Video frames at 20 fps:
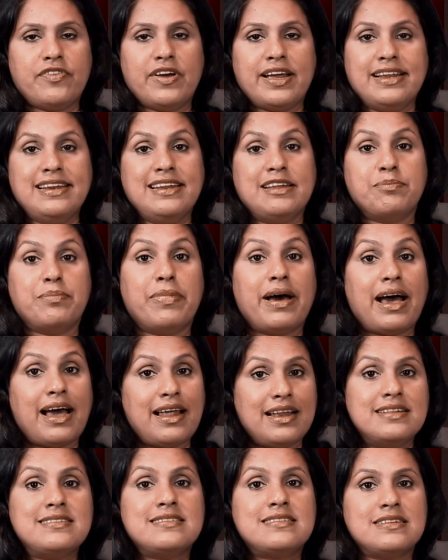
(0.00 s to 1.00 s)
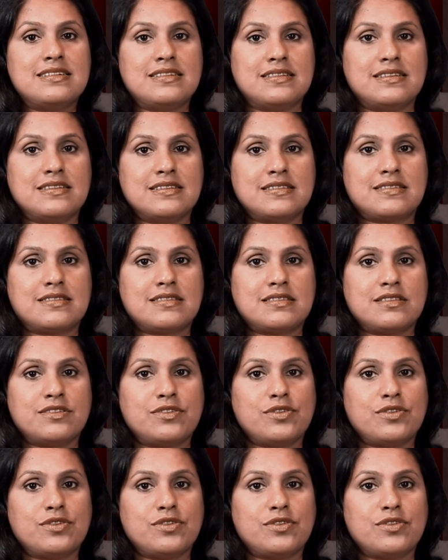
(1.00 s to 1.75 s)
to find a balance in this.